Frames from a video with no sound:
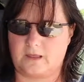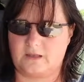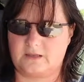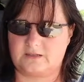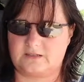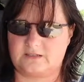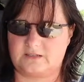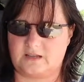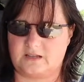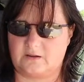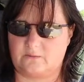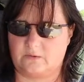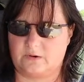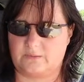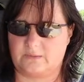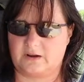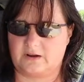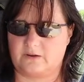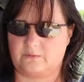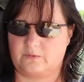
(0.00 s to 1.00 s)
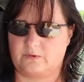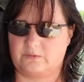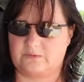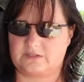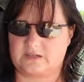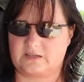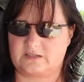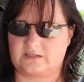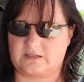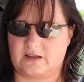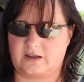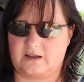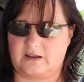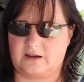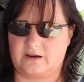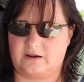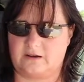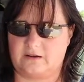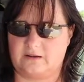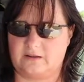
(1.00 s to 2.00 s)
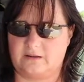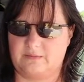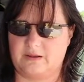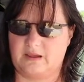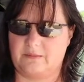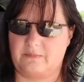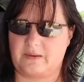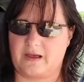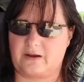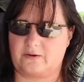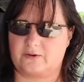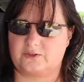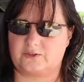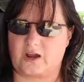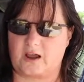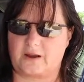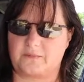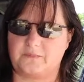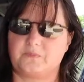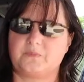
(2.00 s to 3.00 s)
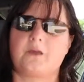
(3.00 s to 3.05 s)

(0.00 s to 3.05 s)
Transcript: let's see, where am I, what was I saying here? Let me get back on track.